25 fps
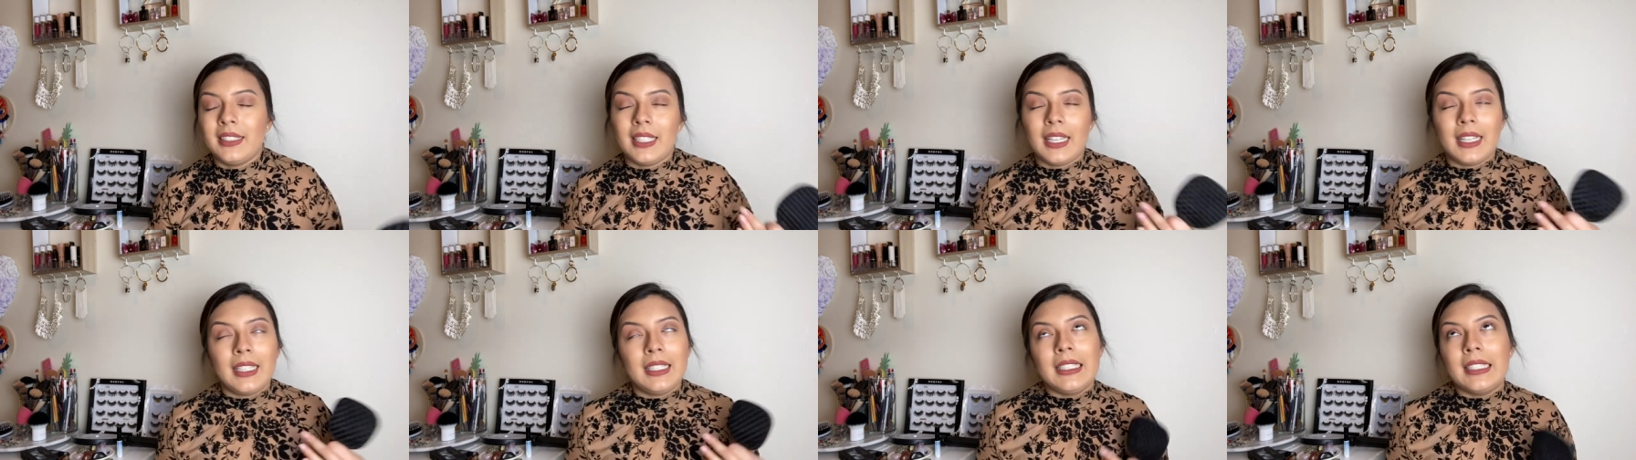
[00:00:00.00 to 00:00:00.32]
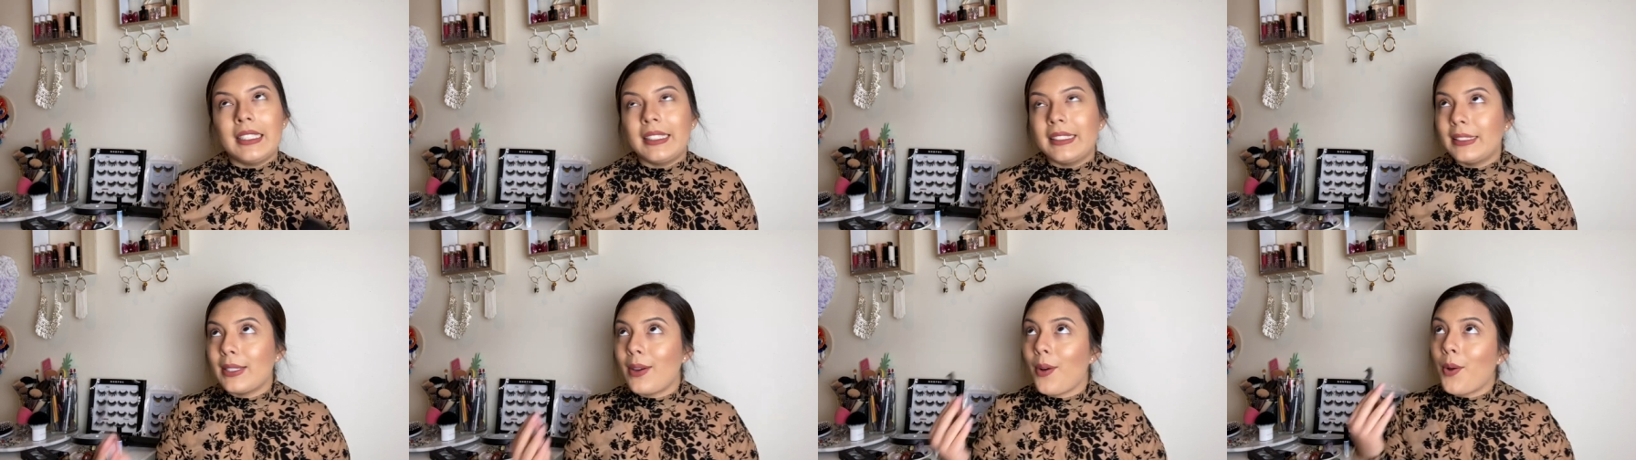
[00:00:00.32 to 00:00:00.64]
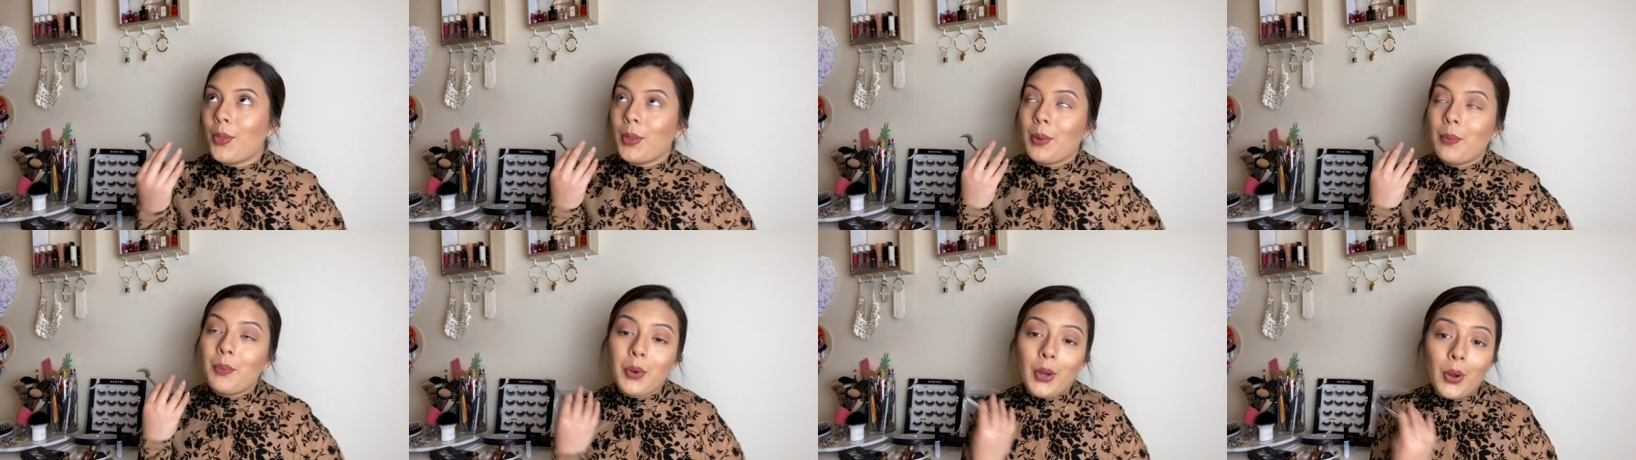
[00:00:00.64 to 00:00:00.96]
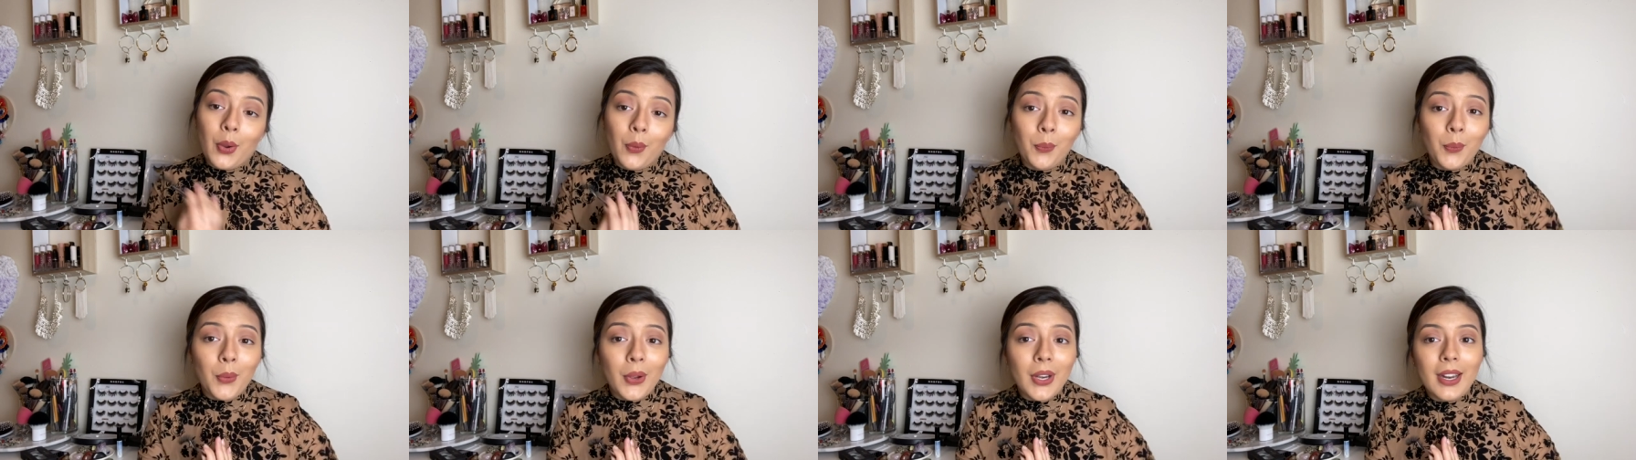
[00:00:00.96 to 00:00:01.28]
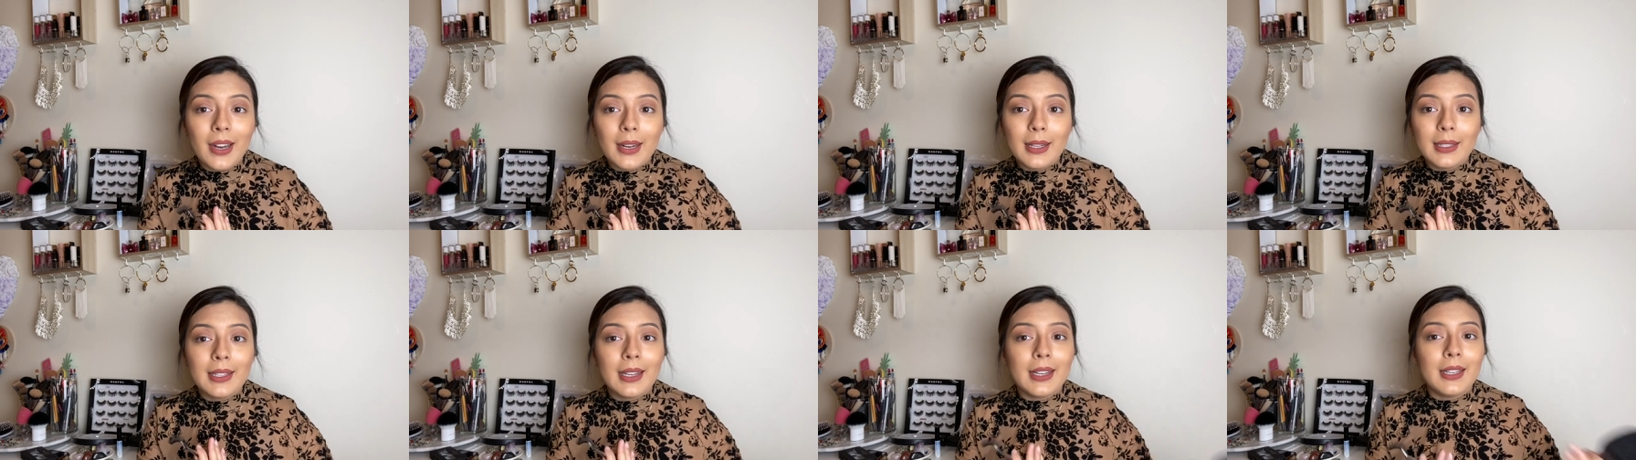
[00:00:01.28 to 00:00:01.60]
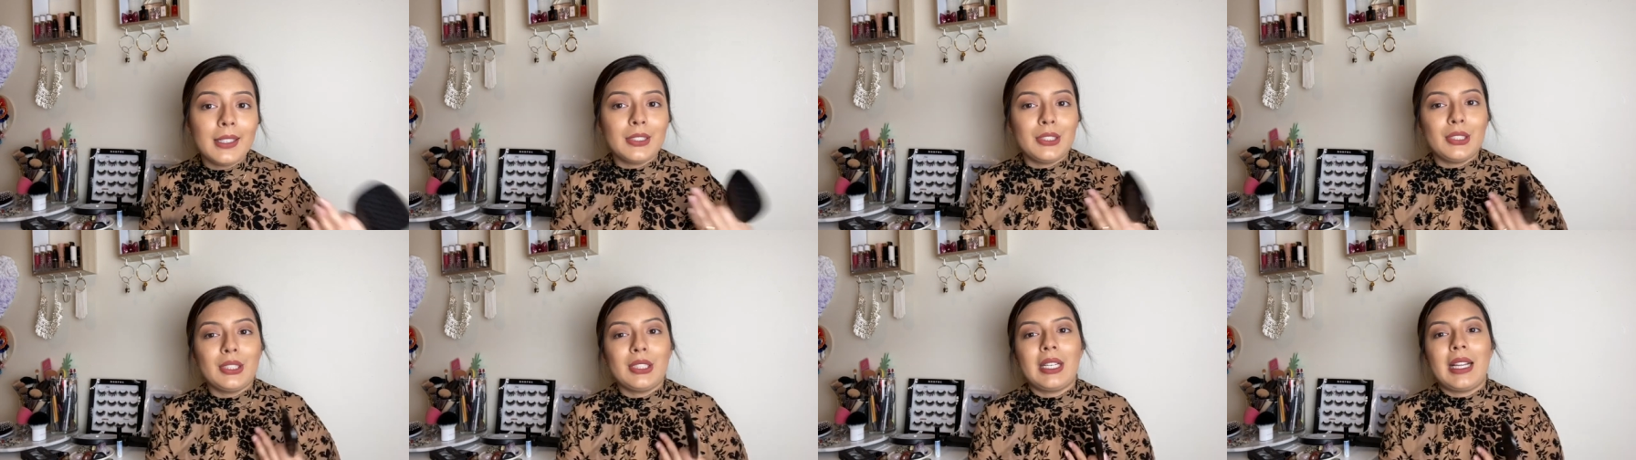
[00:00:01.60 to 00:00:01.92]
technique to only put on one
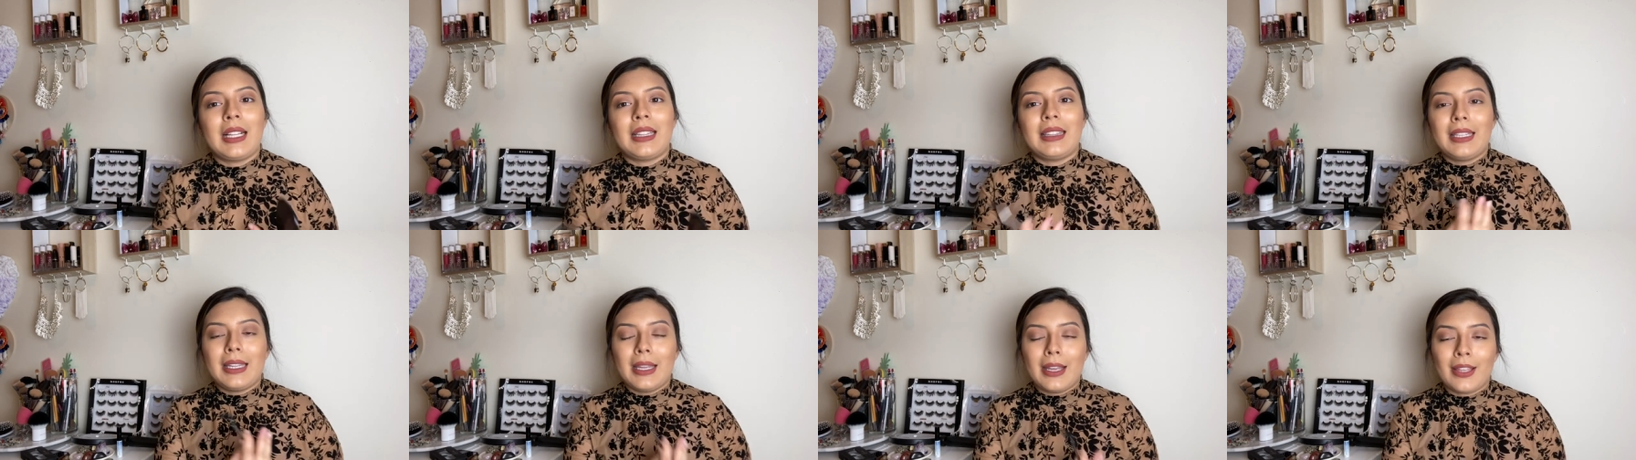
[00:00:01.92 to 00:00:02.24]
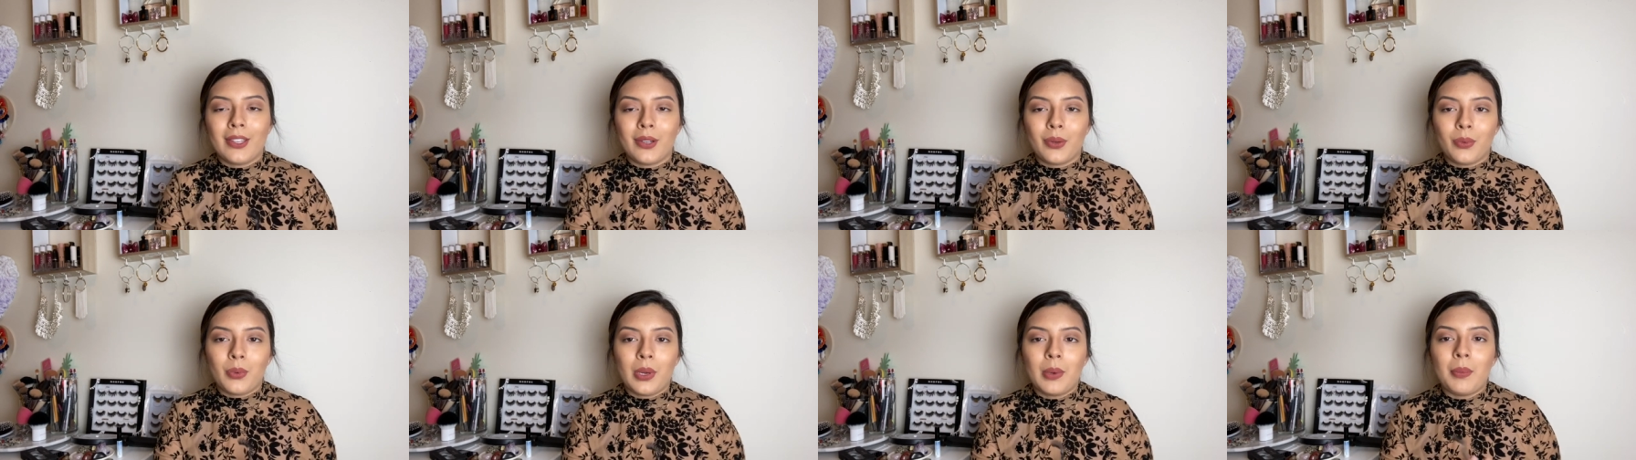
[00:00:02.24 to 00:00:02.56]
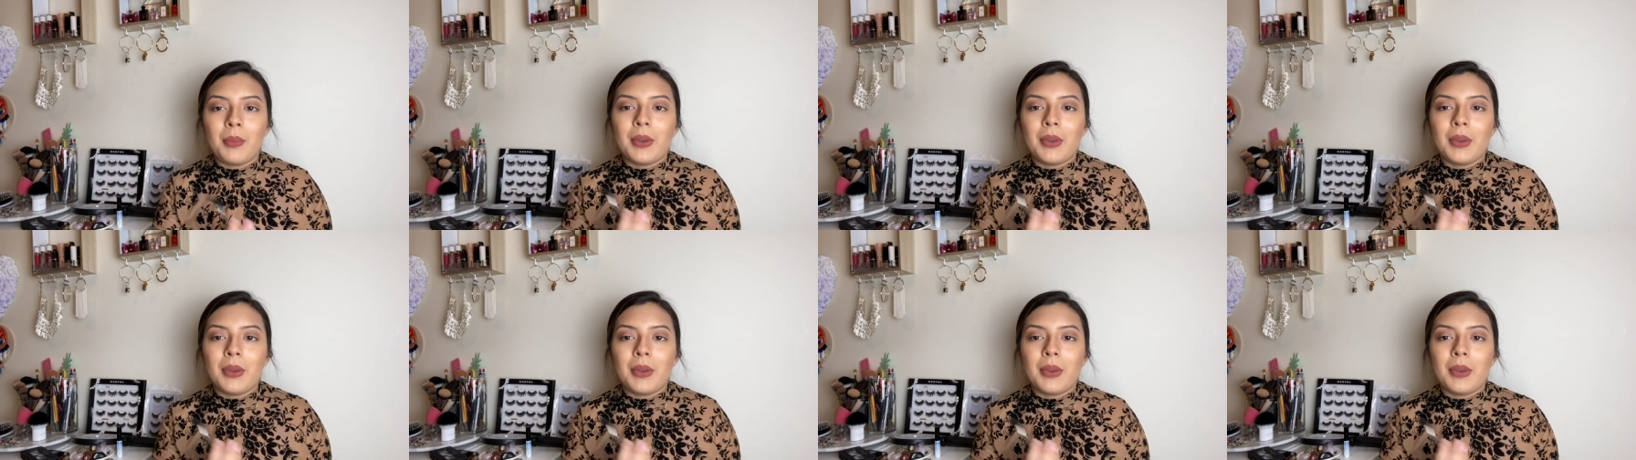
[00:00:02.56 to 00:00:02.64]
eyelash and not the other one,